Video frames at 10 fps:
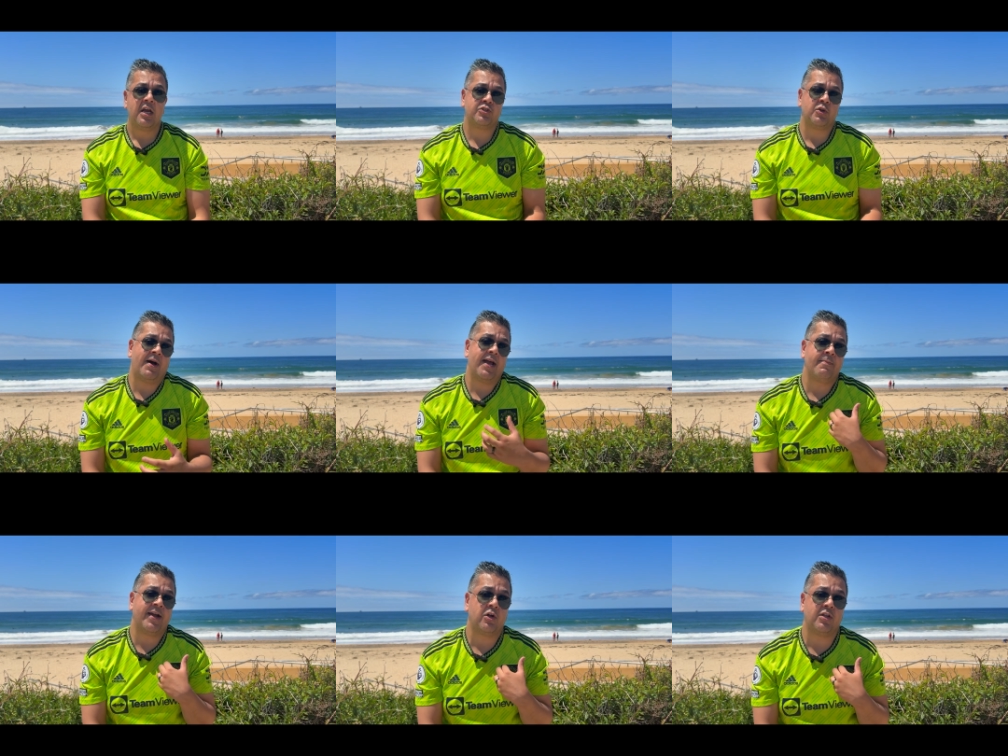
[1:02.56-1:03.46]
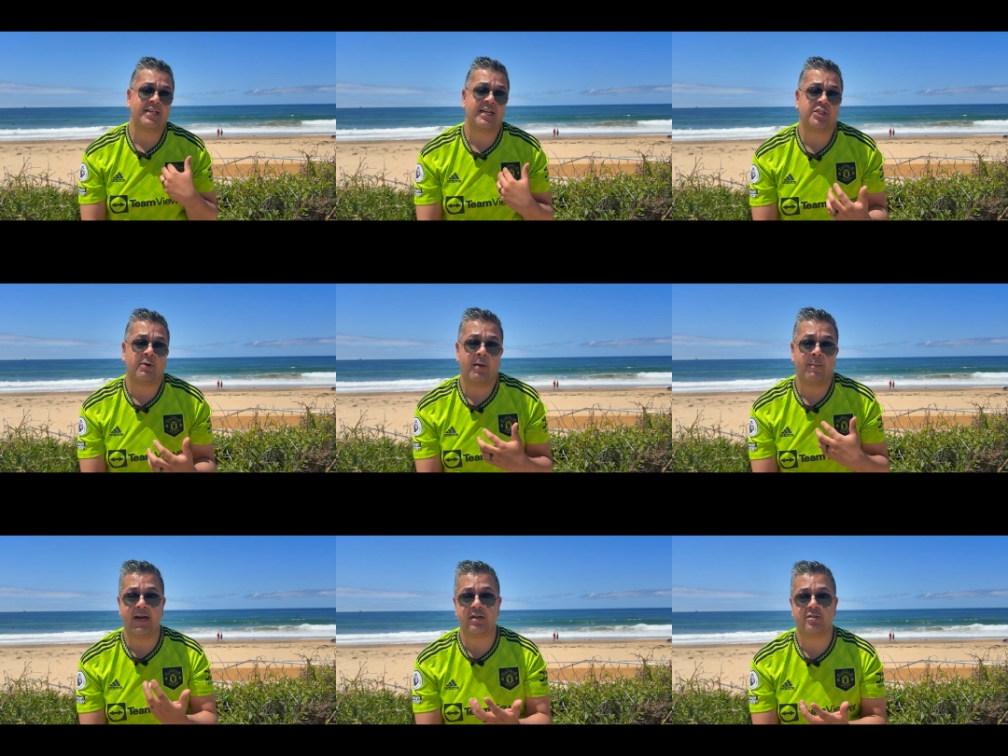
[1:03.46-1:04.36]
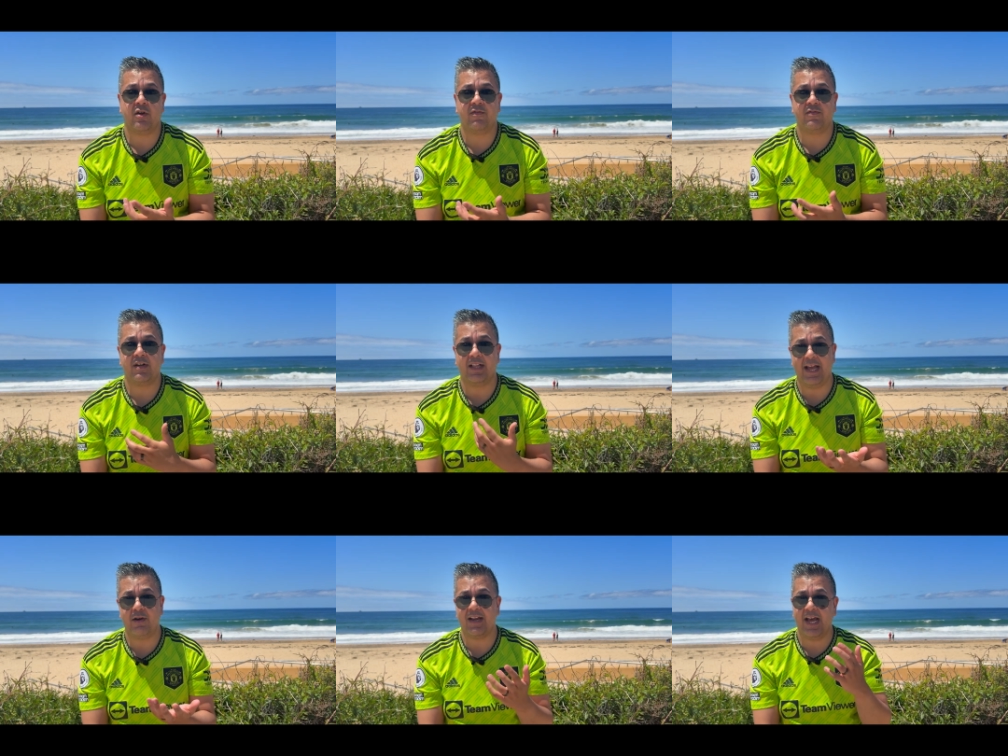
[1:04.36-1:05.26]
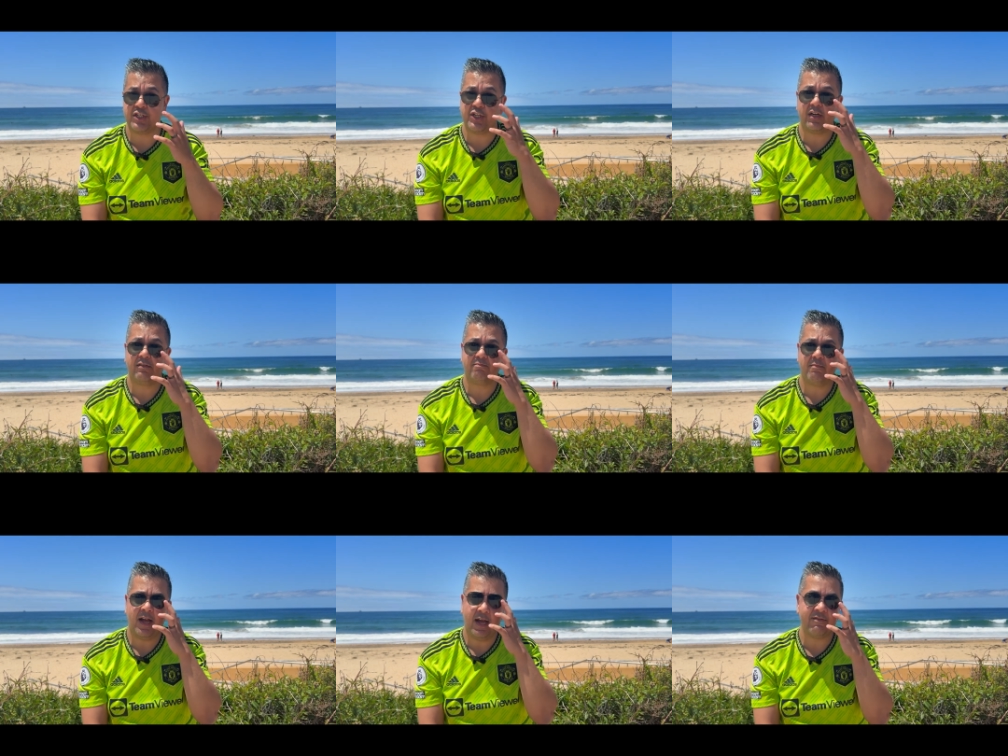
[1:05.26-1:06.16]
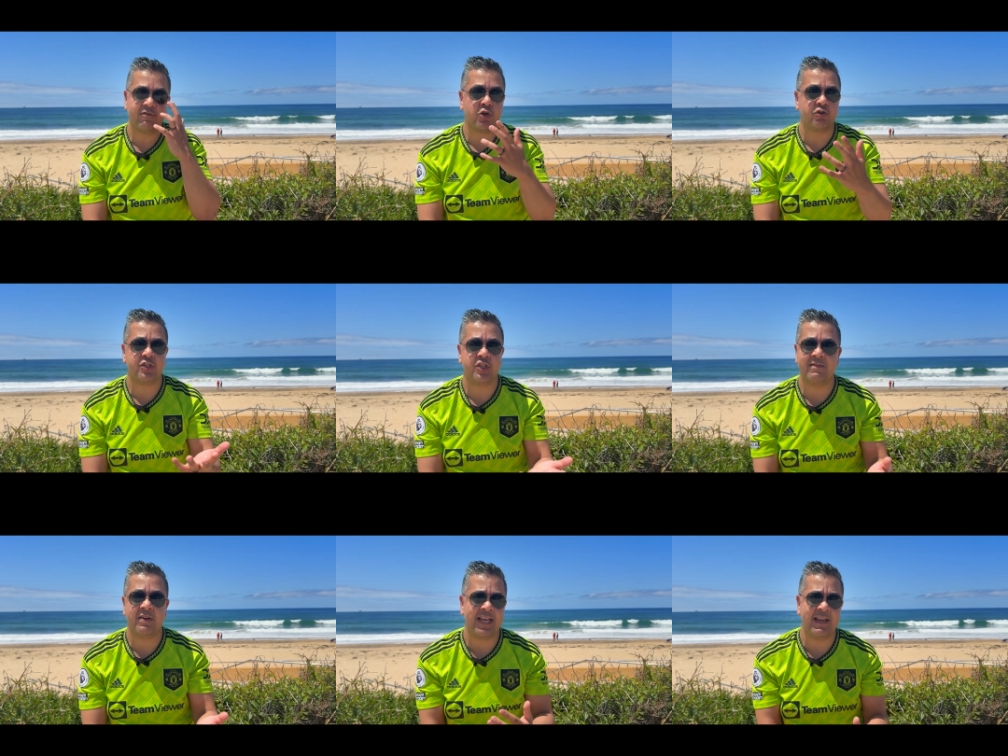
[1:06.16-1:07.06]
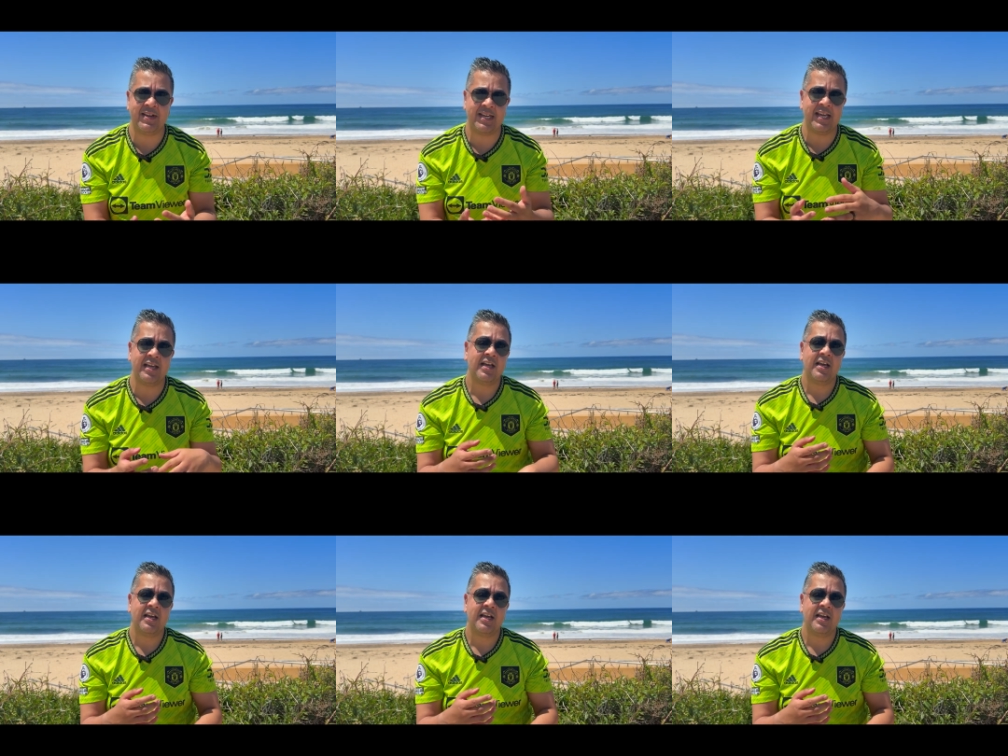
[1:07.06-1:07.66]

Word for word: so my, my content is around Microsoft Cloud, Azure uh, Infrastructure Service, A V D.